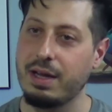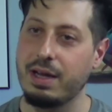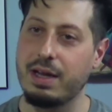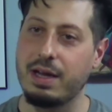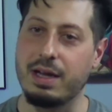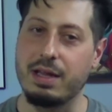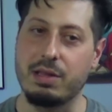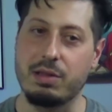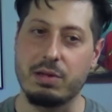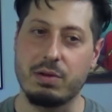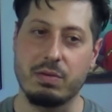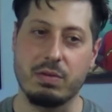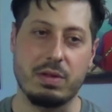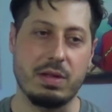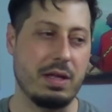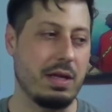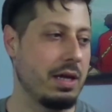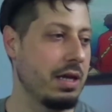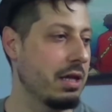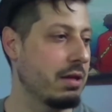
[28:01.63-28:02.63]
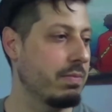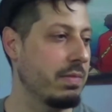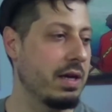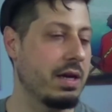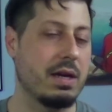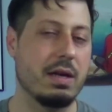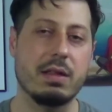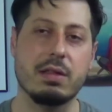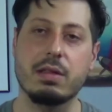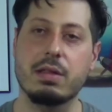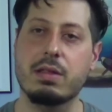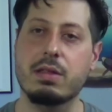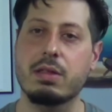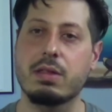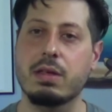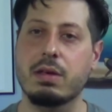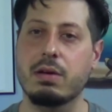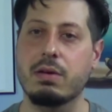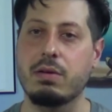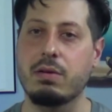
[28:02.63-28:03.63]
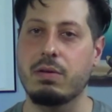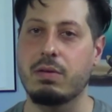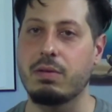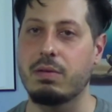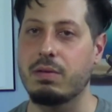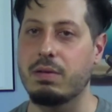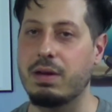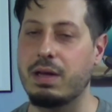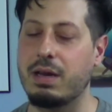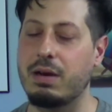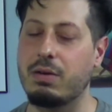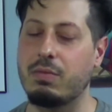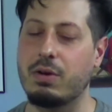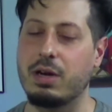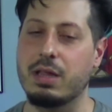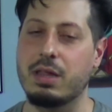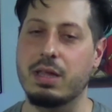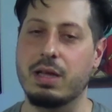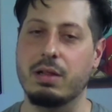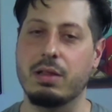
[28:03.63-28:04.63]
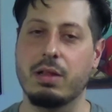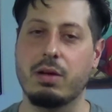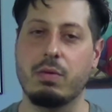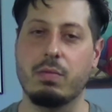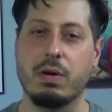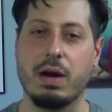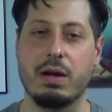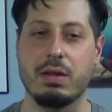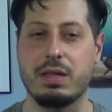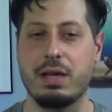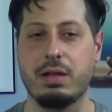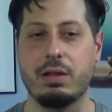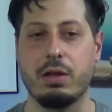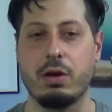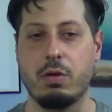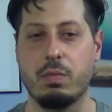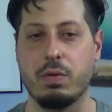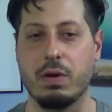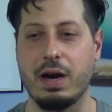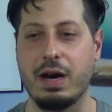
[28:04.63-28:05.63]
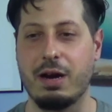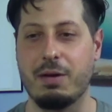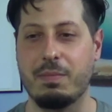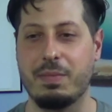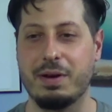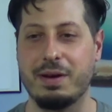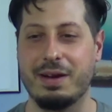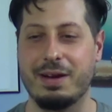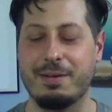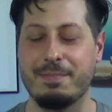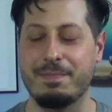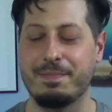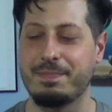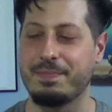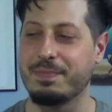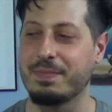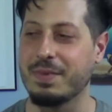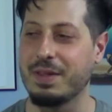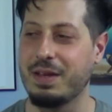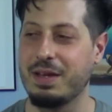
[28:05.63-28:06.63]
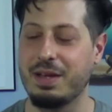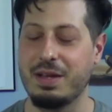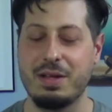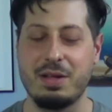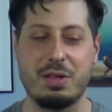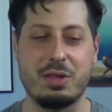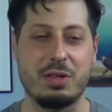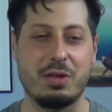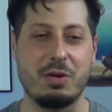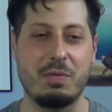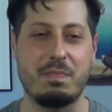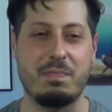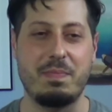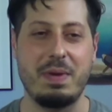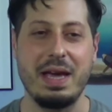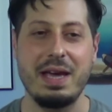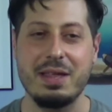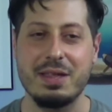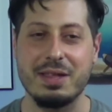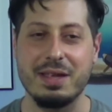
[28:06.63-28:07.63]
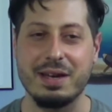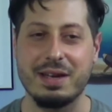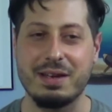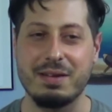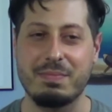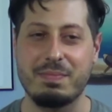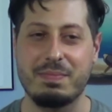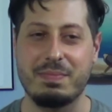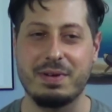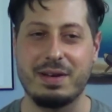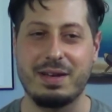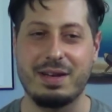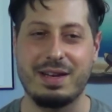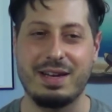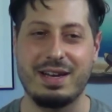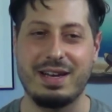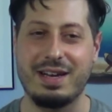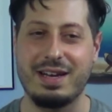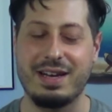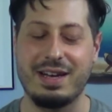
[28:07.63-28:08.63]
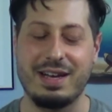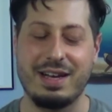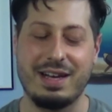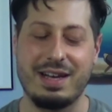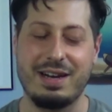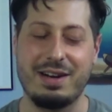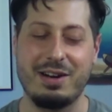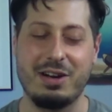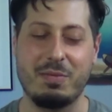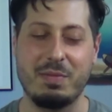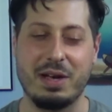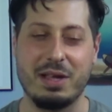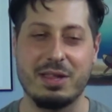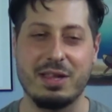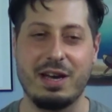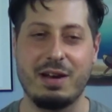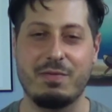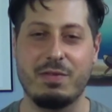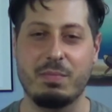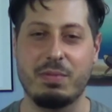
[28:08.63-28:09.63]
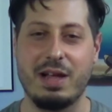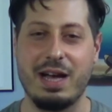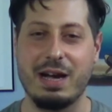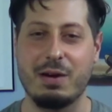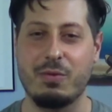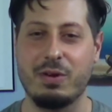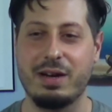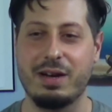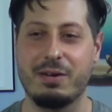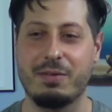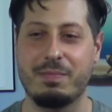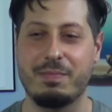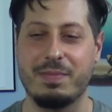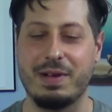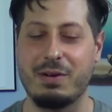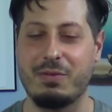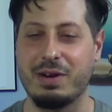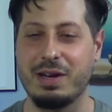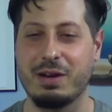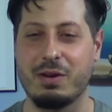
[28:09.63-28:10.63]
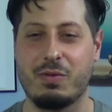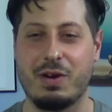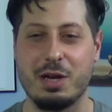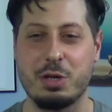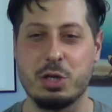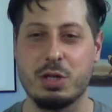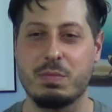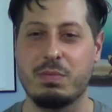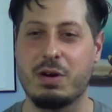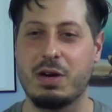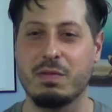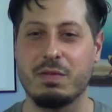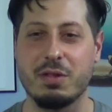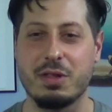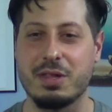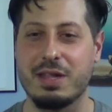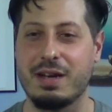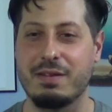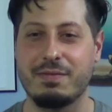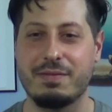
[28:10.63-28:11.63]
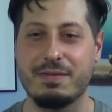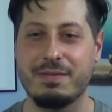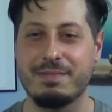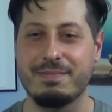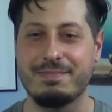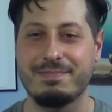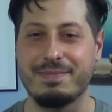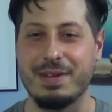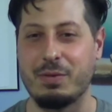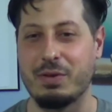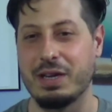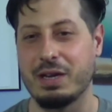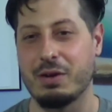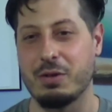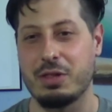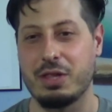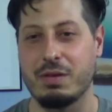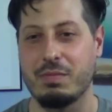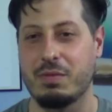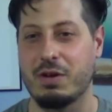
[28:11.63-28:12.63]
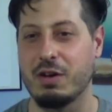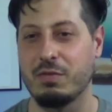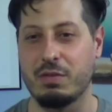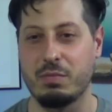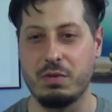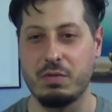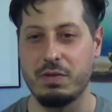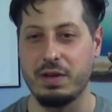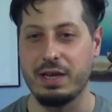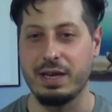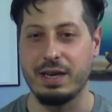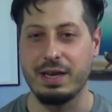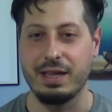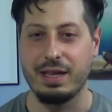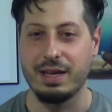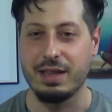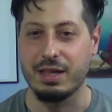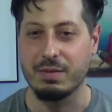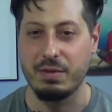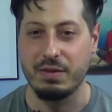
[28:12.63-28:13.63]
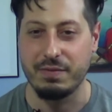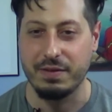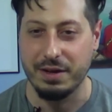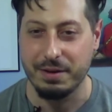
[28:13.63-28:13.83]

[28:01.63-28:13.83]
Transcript: and don't tease me because it's so, I don't want to say lowbrow, it's not lowbrow, but so basic. But I don't know, I'm excited for Black Widow. I want to go watch some Marvel stuff. Yeah. I want to go see a Marvel movie again. I think it's going to be